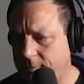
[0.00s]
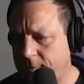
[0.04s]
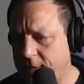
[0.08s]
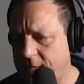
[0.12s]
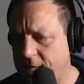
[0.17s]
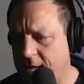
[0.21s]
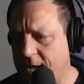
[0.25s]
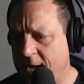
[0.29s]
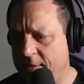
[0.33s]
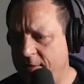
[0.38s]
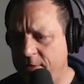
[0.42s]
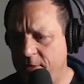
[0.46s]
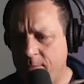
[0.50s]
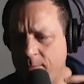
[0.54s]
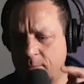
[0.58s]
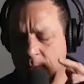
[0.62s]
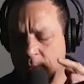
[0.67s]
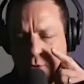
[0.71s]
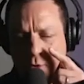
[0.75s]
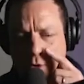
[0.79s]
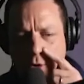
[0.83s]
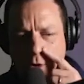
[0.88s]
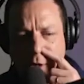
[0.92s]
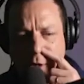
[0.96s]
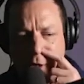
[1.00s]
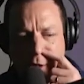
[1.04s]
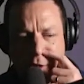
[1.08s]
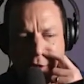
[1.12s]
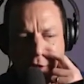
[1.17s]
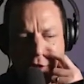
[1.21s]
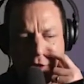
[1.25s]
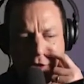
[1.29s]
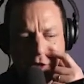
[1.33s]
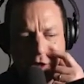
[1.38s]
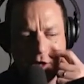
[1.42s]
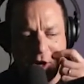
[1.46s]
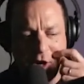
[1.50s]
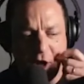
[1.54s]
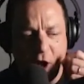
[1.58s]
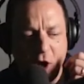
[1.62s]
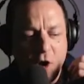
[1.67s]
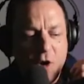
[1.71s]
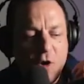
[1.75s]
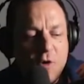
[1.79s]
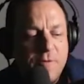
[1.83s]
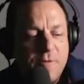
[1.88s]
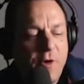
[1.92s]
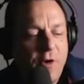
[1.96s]
and the more you can
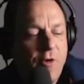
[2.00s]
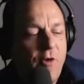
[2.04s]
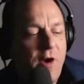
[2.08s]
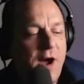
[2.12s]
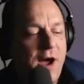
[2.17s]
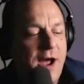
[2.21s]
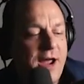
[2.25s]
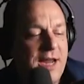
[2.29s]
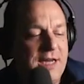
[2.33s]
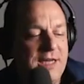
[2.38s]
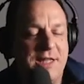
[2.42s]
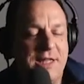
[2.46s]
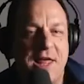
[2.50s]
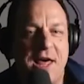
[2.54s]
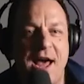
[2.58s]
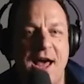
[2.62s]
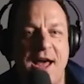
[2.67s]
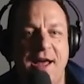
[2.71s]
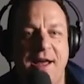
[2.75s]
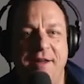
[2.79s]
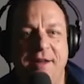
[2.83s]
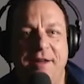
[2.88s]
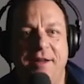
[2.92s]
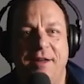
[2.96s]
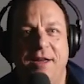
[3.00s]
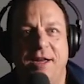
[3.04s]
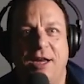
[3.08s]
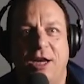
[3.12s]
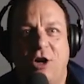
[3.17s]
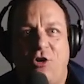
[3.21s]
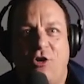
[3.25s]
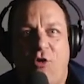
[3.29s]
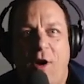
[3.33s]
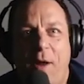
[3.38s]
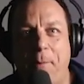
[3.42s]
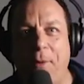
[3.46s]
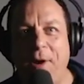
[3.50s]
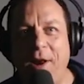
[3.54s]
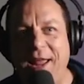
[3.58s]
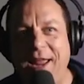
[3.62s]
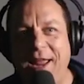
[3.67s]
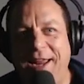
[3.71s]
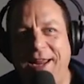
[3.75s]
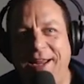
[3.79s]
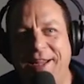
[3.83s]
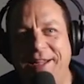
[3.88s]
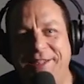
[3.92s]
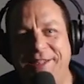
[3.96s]
override that
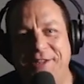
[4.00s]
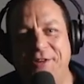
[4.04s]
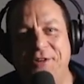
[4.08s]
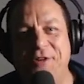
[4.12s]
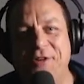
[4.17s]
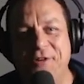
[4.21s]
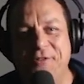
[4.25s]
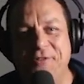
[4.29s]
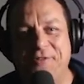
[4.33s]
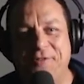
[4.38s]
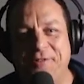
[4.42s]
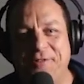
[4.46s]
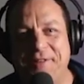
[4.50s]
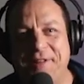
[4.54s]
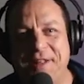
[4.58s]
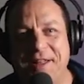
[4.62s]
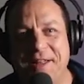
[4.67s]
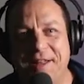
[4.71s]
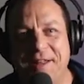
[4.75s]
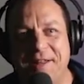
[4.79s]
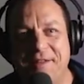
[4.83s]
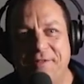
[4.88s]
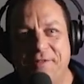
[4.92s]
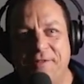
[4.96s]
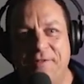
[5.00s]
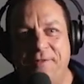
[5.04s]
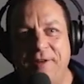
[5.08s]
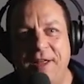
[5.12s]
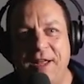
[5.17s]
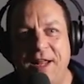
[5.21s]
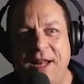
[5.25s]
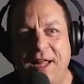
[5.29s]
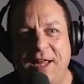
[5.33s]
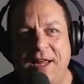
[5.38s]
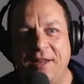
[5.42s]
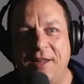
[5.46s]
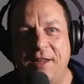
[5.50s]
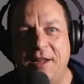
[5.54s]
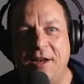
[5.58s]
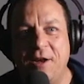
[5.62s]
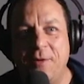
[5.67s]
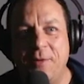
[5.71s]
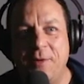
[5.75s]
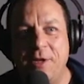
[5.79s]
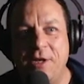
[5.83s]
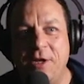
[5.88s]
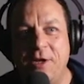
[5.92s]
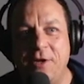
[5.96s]
crippling sort of feeling, you
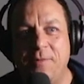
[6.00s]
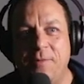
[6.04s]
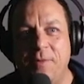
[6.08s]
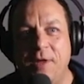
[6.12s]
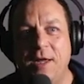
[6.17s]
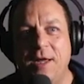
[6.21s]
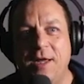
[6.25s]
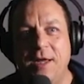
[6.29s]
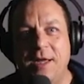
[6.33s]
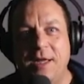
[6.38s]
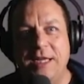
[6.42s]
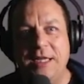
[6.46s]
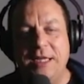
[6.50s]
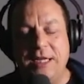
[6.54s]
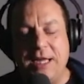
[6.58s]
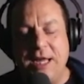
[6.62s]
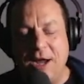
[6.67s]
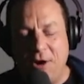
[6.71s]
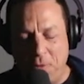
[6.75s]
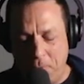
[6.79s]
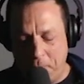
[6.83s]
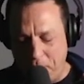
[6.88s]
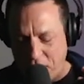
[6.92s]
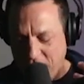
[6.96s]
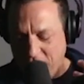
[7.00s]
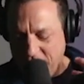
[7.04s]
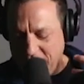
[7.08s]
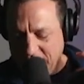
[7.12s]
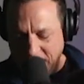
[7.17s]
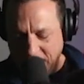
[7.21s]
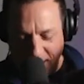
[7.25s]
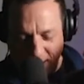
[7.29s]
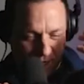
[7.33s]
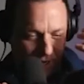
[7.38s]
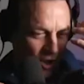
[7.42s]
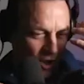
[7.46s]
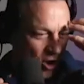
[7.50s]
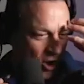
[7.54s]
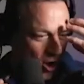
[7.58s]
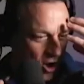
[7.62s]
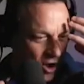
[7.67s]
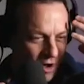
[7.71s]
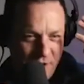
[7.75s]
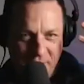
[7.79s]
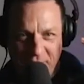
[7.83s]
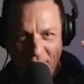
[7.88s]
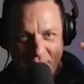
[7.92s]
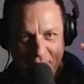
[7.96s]
know, when you get all prickly and
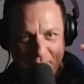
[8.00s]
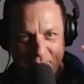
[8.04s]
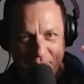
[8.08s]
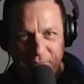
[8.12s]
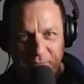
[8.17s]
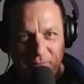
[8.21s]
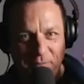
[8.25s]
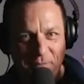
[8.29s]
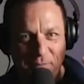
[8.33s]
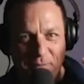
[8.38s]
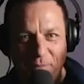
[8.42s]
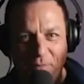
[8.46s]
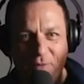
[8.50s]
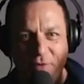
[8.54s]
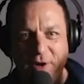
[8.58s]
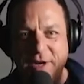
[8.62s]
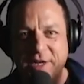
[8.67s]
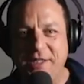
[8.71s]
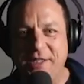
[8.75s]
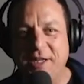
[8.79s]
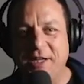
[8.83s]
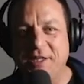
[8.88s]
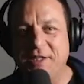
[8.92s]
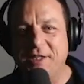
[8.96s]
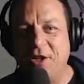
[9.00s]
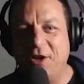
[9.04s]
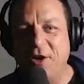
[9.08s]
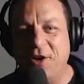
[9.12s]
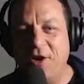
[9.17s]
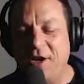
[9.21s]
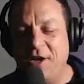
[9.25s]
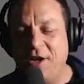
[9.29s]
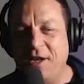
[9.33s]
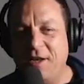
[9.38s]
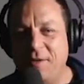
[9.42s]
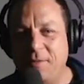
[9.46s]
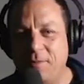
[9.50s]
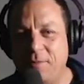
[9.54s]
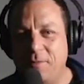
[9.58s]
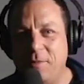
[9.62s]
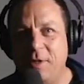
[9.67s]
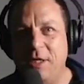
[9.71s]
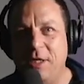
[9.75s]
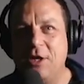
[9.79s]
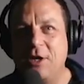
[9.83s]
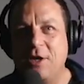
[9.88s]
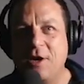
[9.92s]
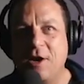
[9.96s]
hot and your brain starts going and
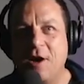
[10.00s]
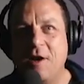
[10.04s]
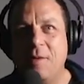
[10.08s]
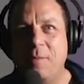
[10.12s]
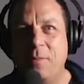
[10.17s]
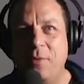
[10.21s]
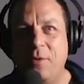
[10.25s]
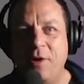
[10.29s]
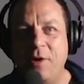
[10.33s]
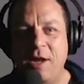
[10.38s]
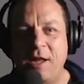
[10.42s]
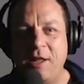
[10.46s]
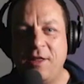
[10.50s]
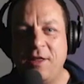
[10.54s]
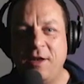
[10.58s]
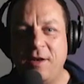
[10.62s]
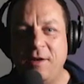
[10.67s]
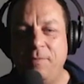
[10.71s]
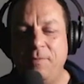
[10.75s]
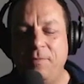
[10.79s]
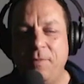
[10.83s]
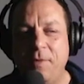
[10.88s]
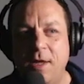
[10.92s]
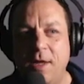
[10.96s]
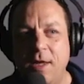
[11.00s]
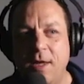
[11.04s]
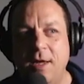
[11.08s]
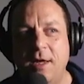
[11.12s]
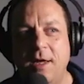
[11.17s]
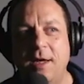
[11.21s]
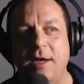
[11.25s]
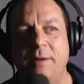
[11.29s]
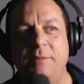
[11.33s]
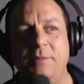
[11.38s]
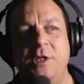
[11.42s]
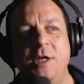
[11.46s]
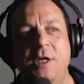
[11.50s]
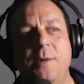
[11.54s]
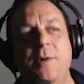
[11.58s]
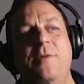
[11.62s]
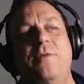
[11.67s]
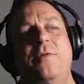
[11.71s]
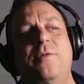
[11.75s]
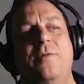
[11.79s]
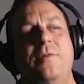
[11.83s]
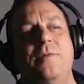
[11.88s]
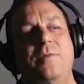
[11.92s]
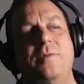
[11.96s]
you can't breathe. And I'm sure
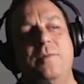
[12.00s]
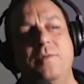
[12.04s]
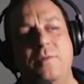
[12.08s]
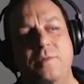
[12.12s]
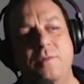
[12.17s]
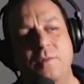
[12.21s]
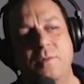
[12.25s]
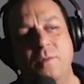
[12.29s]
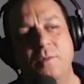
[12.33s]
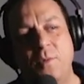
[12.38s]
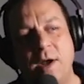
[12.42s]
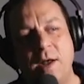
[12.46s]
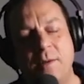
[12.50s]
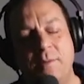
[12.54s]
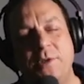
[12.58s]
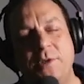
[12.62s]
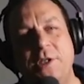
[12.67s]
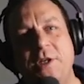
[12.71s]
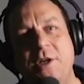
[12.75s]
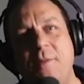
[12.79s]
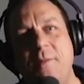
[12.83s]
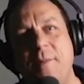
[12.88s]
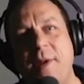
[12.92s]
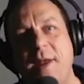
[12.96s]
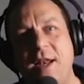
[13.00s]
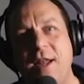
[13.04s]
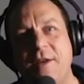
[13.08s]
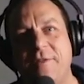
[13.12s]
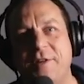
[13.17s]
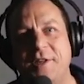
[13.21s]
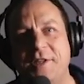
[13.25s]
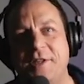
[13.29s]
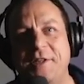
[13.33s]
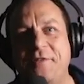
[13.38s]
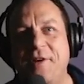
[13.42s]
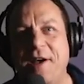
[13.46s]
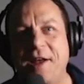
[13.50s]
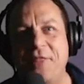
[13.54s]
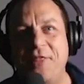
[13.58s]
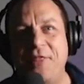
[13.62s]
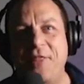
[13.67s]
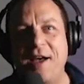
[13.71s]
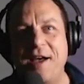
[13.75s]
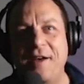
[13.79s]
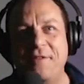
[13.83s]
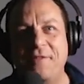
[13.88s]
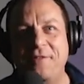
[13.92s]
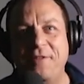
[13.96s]
many of us have had
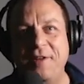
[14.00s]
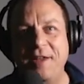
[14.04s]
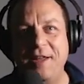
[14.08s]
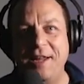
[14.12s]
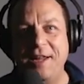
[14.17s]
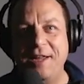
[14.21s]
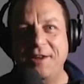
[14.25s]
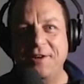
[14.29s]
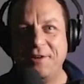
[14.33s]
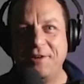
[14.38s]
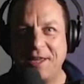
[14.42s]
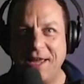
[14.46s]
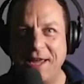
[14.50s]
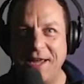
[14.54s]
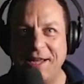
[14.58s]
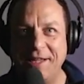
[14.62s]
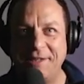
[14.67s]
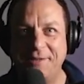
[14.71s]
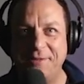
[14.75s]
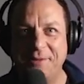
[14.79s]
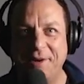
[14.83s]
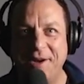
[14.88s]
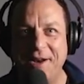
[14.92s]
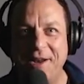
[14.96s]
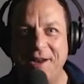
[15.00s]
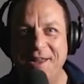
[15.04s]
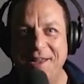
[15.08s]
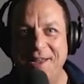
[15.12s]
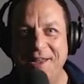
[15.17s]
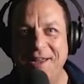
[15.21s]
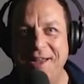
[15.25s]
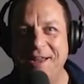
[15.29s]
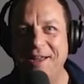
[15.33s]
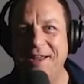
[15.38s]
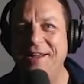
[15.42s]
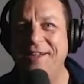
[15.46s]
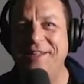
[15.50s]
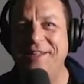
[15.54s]
that feeling on gigs where it's